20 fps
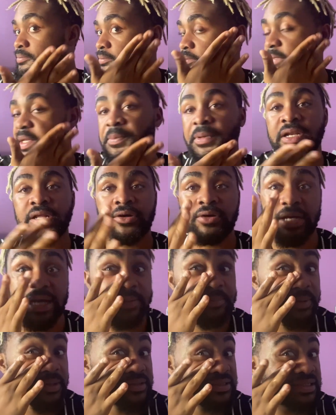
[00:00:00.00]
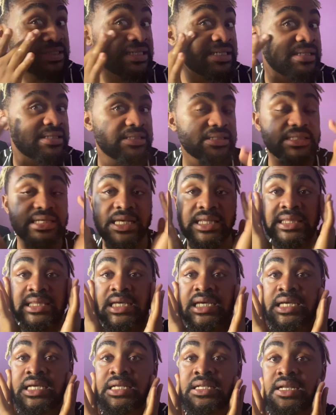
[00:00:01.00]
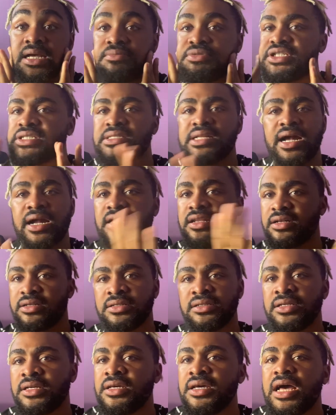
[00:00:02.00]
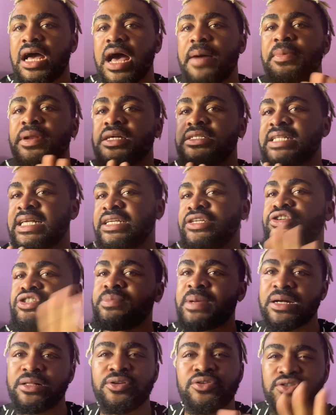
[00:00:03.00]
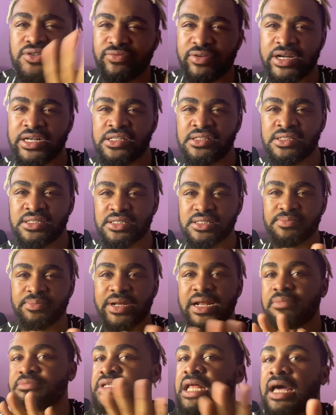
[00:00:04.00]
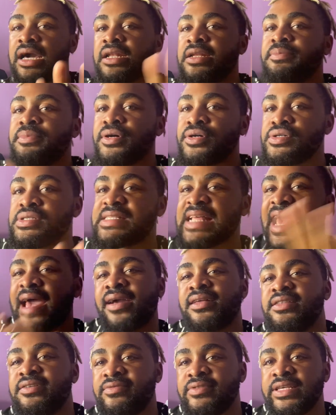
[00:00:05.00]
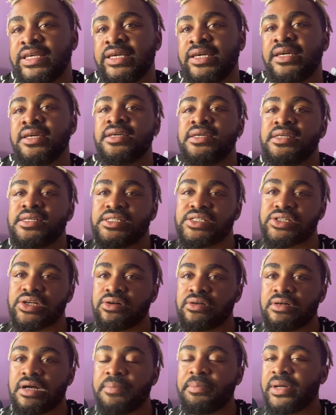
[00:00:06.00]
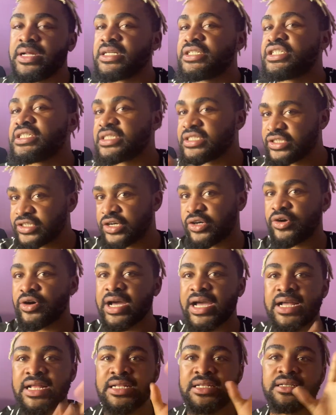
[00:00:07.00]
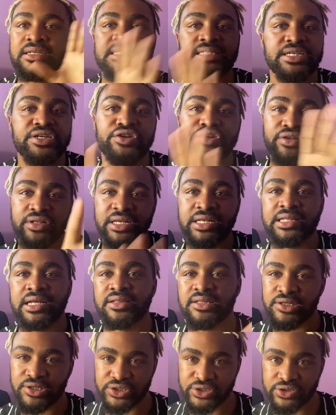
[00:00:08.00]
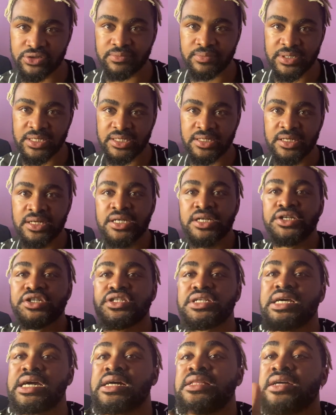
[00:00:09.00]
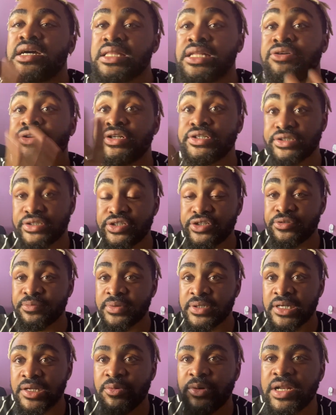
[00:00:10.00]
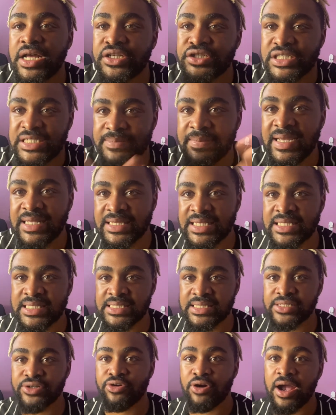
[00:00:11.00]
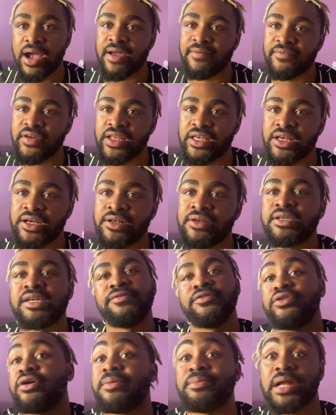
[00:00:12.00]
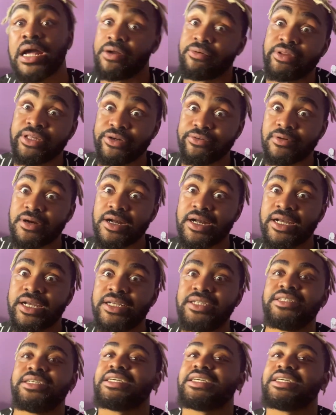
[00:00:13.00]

I'm gonna go ahead and post this, and then I'm gonna like use my close friends, but I'm not gonna post actively. So I'm gonna just, you know, go ahead and continue to think that they're stupid. Just like I thought they were stupid when I just made this crying video, even though I'm not really crying.